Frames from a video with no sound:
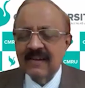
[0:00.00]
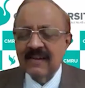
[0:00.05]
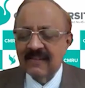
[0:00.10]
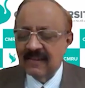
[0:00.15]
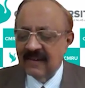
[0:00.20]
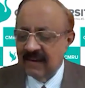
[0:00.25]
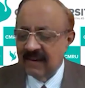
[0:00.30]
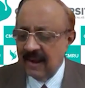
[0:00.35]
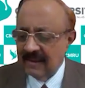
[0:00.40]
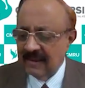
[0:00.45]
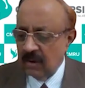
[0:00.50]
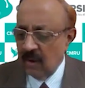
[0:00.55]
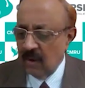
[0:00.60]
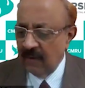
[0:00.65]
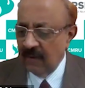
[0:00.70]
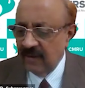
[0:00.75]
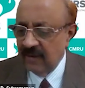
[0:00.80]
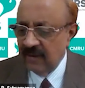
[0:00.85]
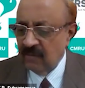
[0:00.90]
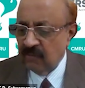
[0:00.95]
considered as a
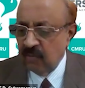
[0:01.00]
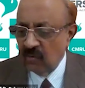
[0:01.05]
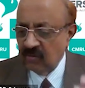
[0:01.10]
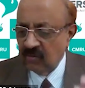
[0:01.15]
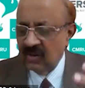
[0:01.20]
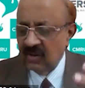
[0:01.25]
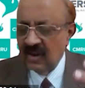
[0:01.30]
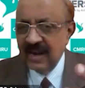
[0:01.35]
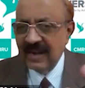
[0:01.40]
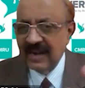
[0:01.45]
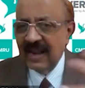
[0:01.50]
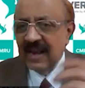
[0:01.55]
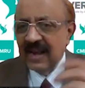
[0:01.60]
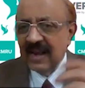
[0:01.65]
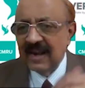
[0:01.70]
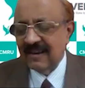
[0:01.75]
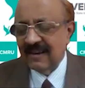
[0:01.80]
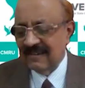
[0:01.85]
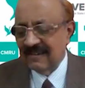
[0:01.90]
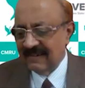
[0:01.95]
law enforcer at a
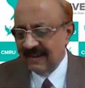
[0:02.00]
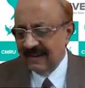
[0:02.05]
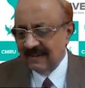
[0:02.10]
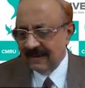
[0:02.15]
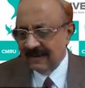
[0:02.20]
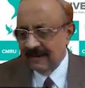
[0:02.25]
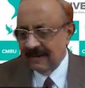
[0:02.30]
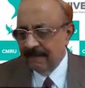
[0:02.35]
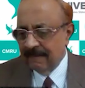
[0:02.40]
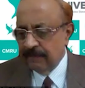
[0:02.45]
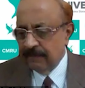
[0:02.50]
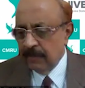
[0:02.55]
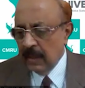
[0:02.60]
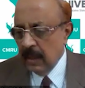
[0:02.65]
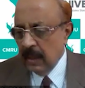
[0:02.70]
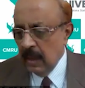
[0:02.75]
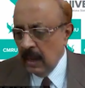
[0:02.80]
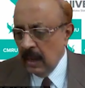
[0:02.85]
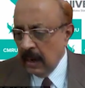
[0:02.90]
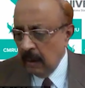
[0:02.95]
later stage.
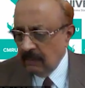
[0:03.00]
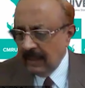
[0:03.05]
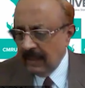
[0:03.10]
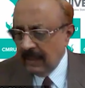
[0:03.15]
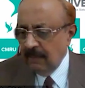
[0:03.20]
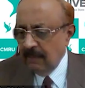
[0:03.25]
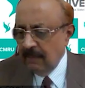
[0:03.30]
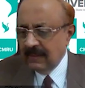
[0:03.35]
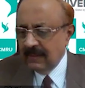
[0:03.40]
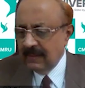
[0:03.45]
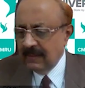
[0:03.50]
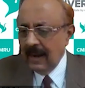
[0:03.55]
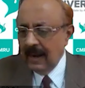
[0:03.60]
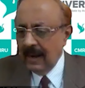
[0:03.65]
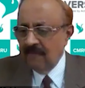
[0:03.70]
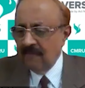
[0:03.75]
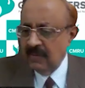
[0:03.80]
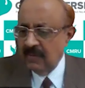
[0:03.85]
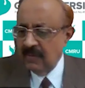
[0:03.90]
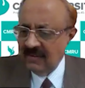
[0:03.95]
Now,
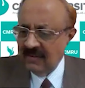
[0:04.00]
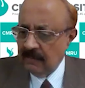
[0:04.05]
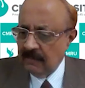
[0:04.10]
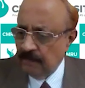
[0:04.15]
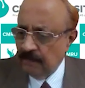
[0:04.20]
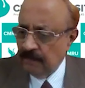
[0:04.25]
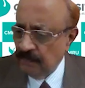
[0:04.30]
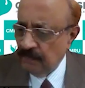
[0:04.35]
thereafterwards,